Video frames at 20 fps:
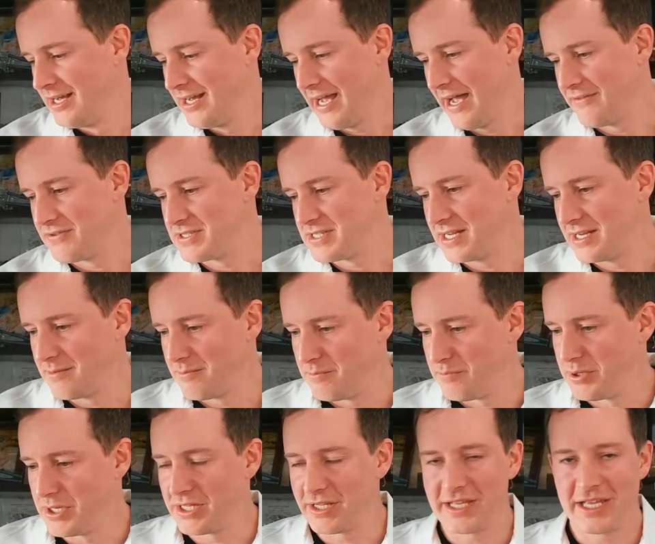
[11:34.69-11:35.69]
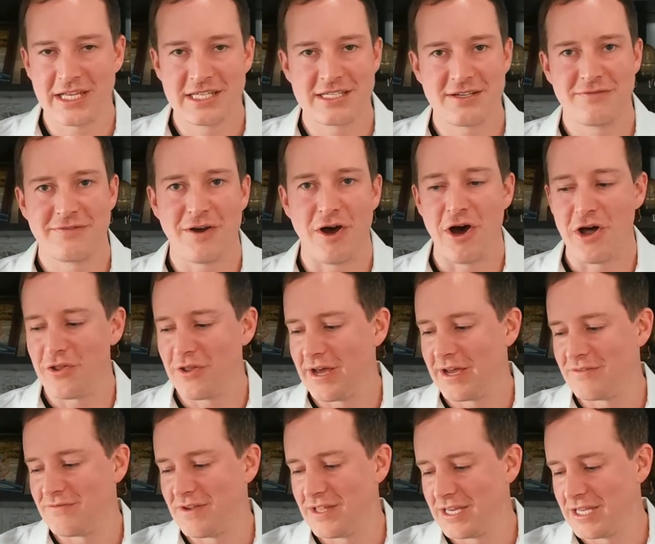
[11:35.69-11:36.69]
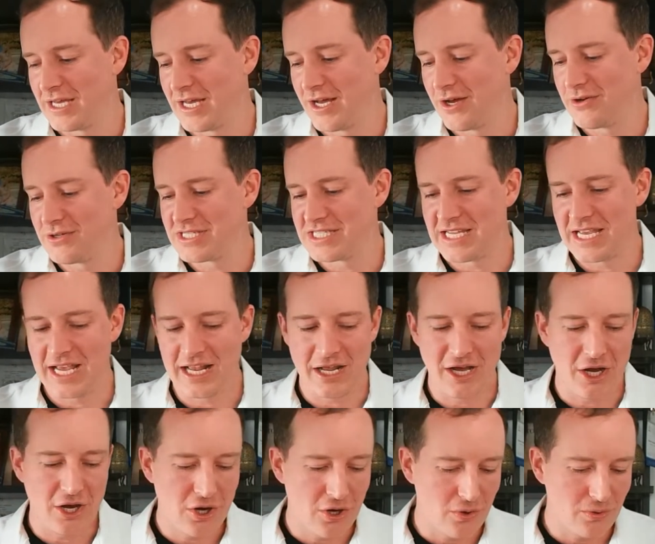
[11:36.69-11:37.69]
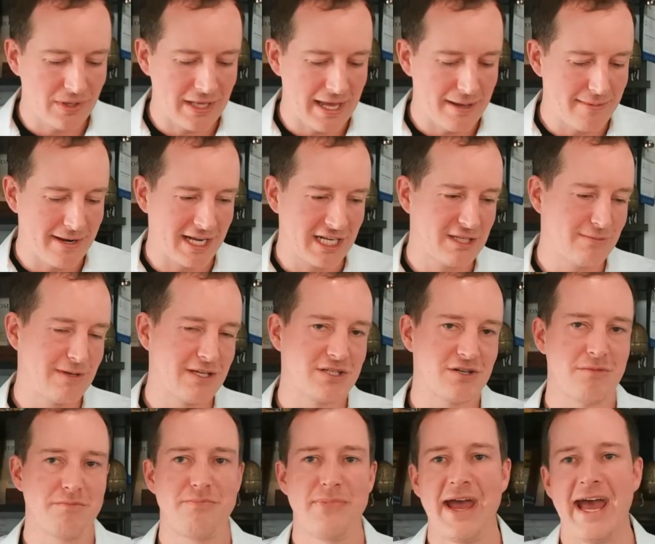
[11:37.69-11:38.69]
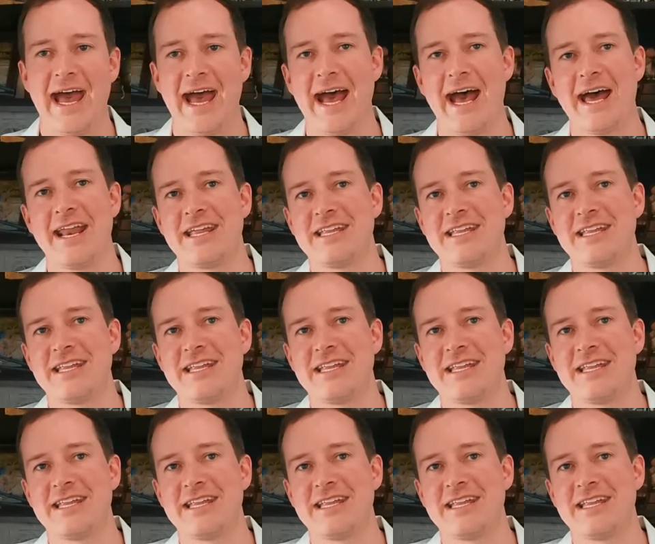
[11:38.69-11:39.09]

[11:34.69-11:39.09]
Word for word: have seen billions of online videos saying, oh, laminectomies are bad.